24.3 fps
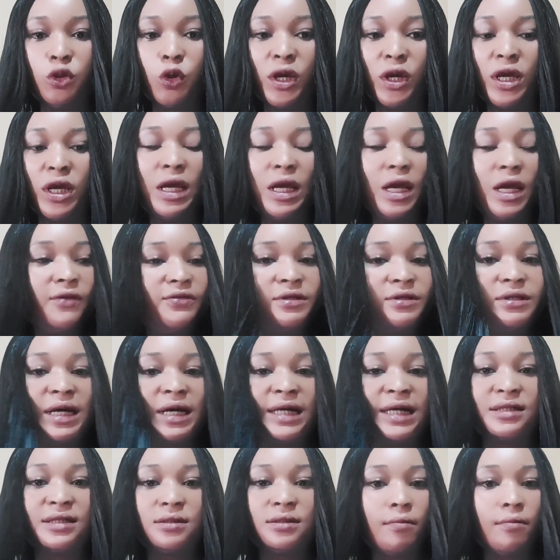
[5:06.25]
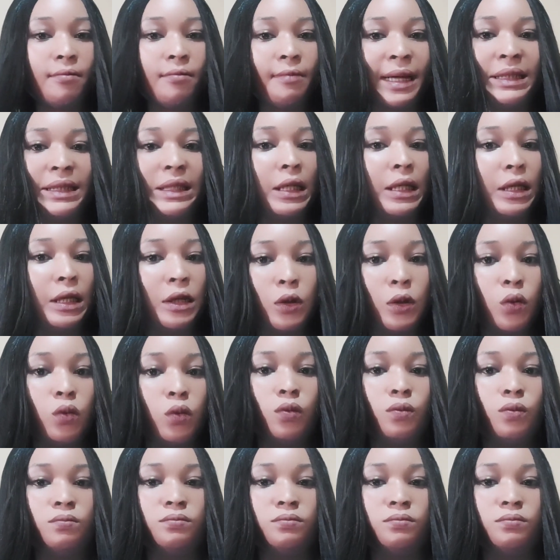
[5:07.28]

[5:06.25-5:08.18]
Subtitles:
it gives that matte glow.